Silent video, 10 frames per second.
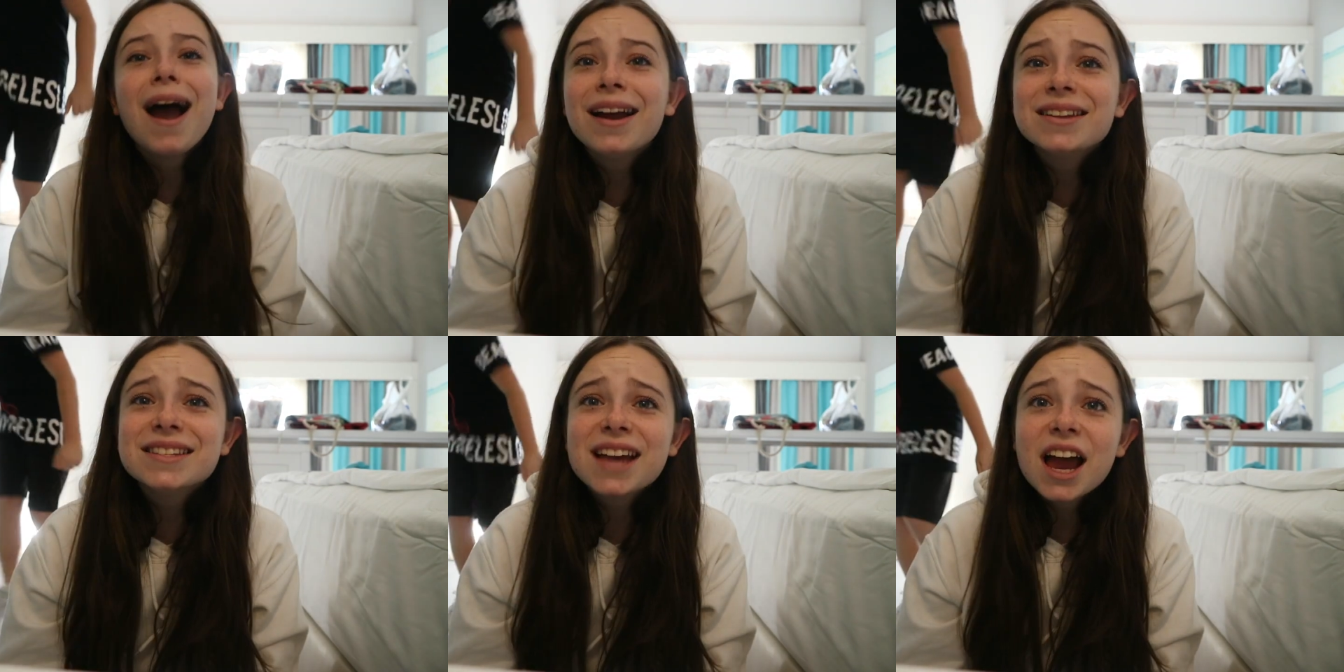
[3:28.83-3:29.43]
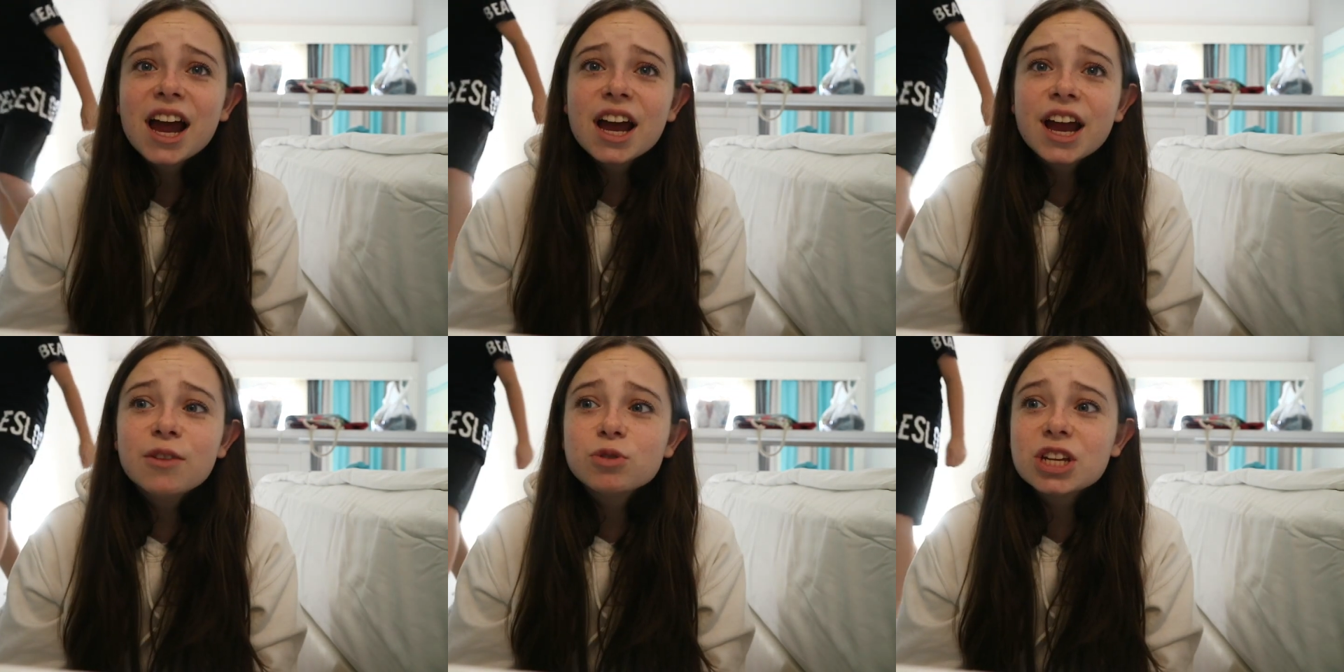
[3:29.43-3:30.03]
And
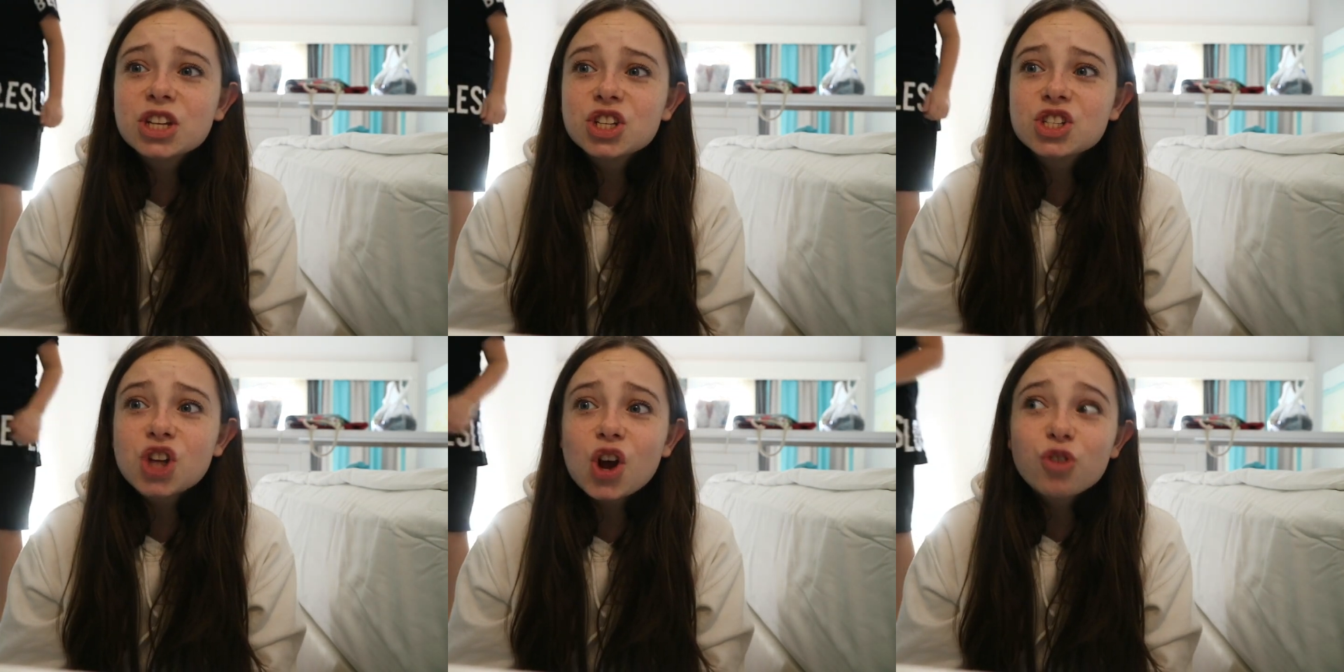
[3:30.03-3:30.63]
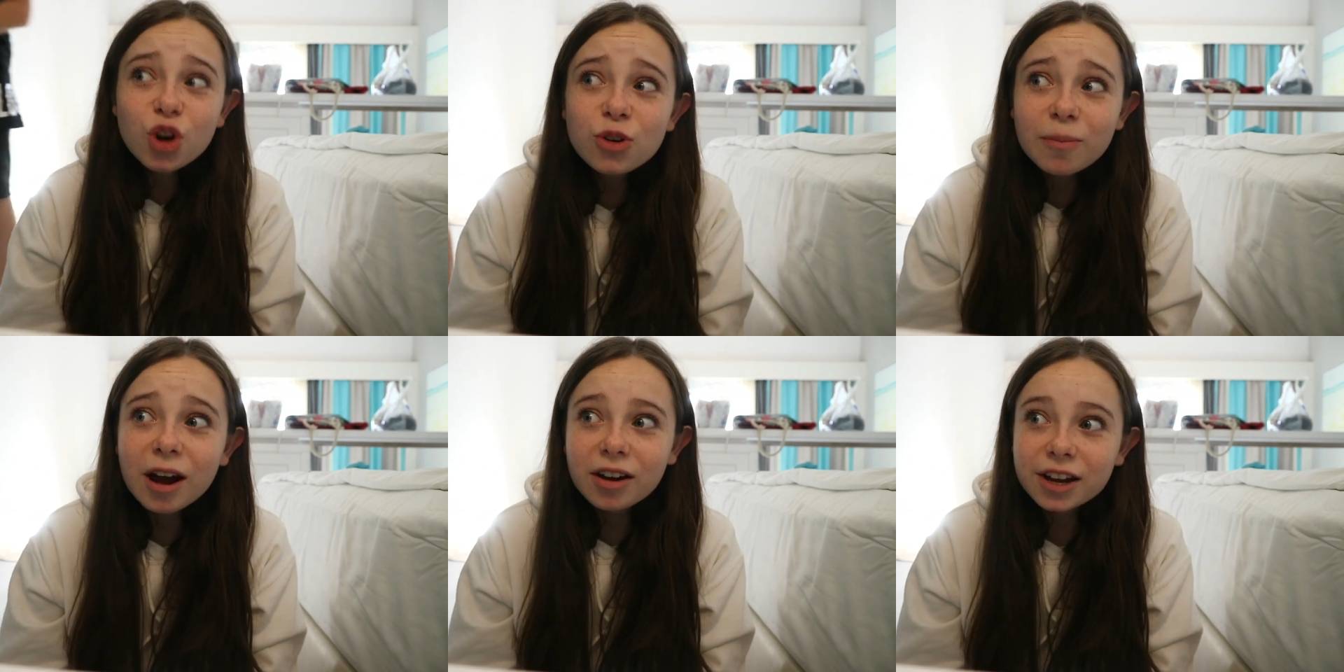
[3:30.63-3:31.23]
he was literally so rude
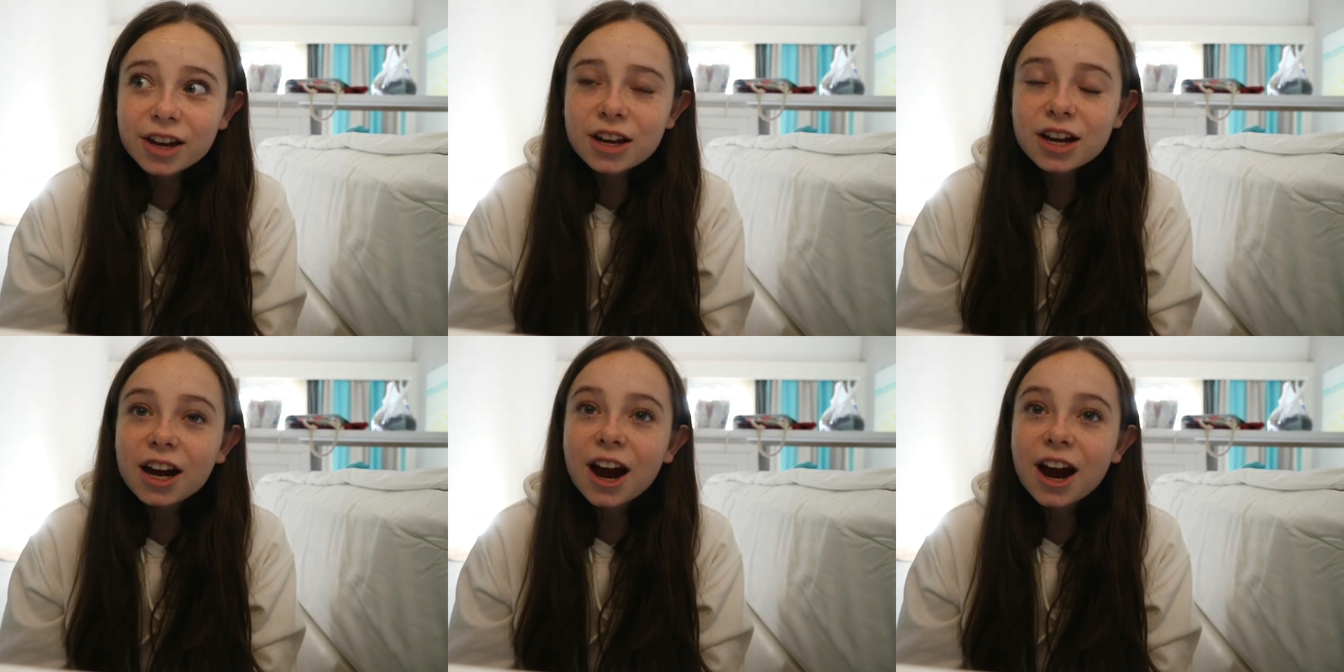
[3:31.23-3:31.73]
about it,